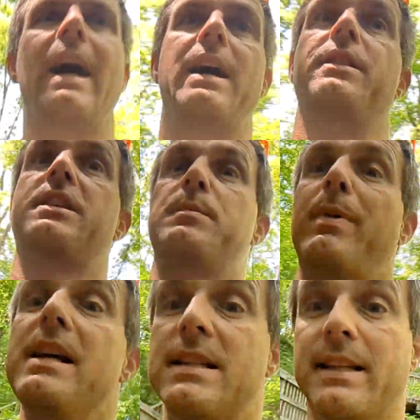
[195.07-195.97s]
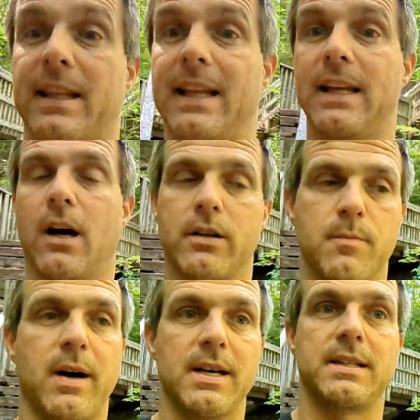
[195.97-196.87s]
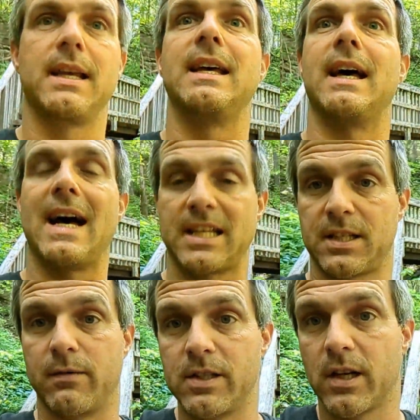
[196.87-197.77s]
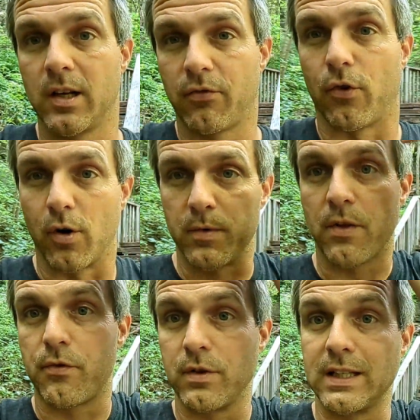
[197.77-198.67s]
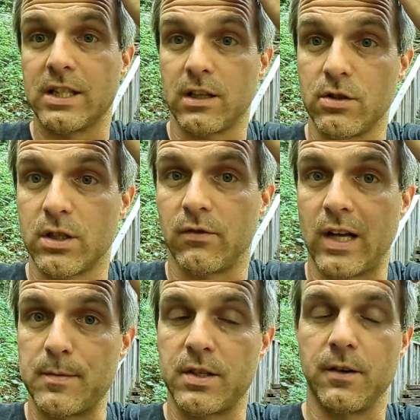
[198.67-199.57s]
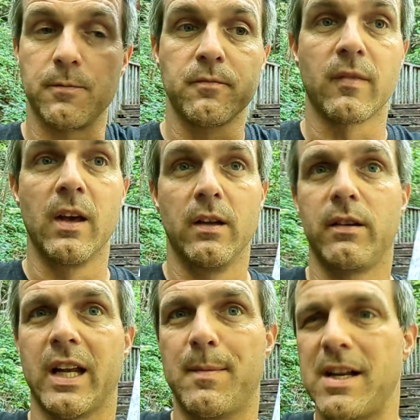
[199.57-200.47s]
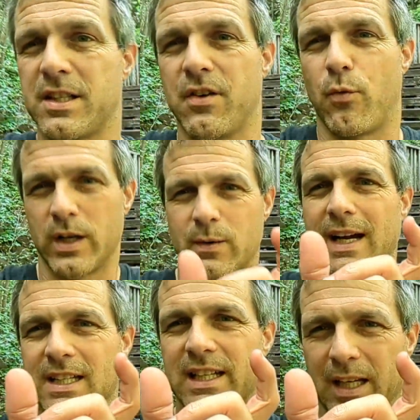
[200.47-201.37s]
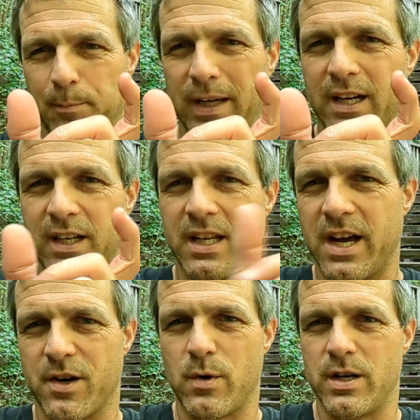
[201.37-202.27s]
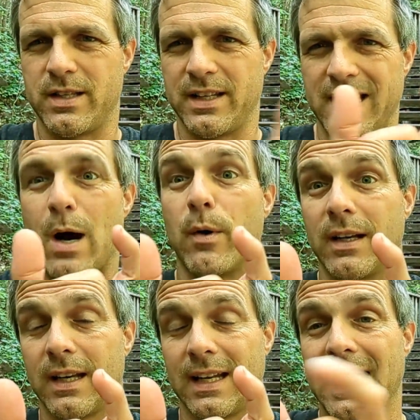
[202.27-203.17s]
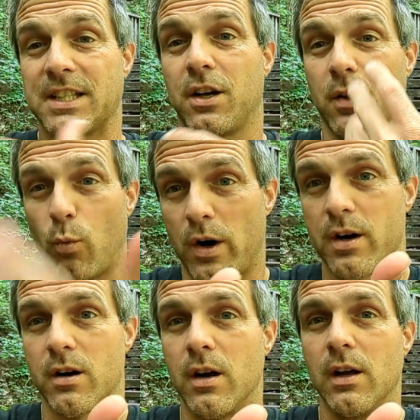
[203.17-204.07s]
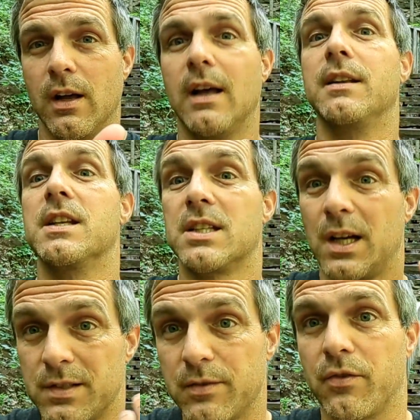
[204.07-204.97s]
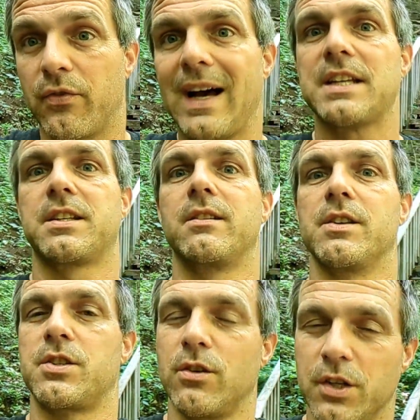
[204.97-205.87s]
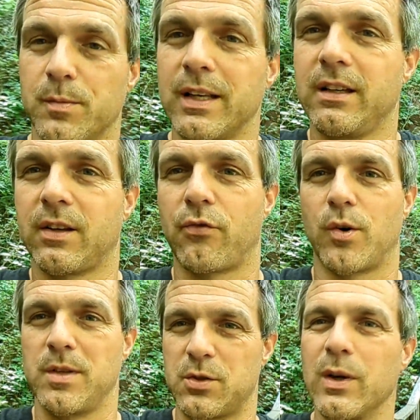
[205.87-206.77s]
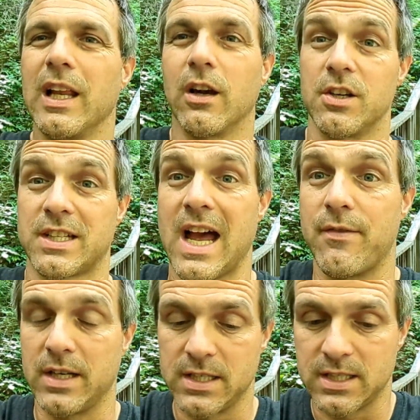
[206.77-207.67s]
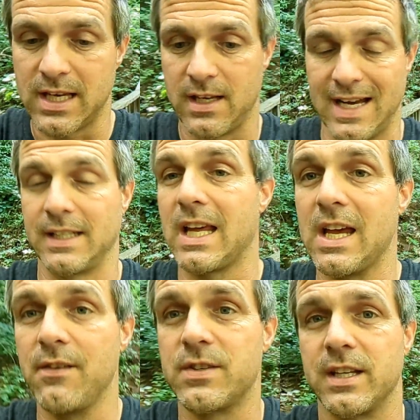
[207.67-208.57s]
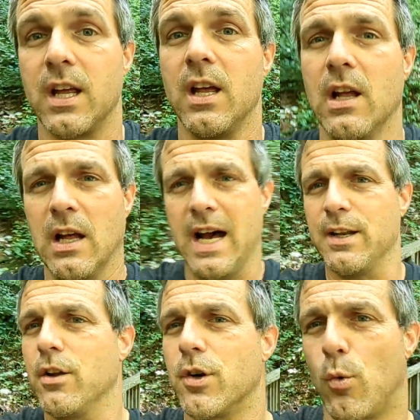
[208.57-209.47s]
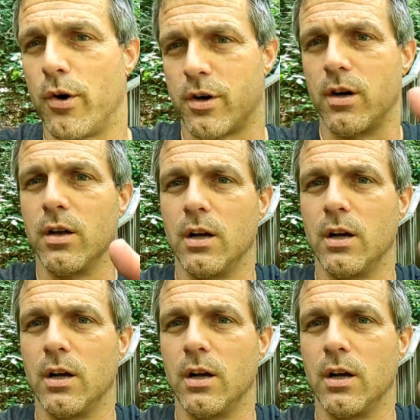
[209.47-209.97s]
and the space that the lake occupies has originally formed through the dissolution of limestone. You can imagine if one crack is a little bigger than the other one, then that one gets all the water, dissolves even faster, and so ultimately you can form these really large cavities and caves and underwater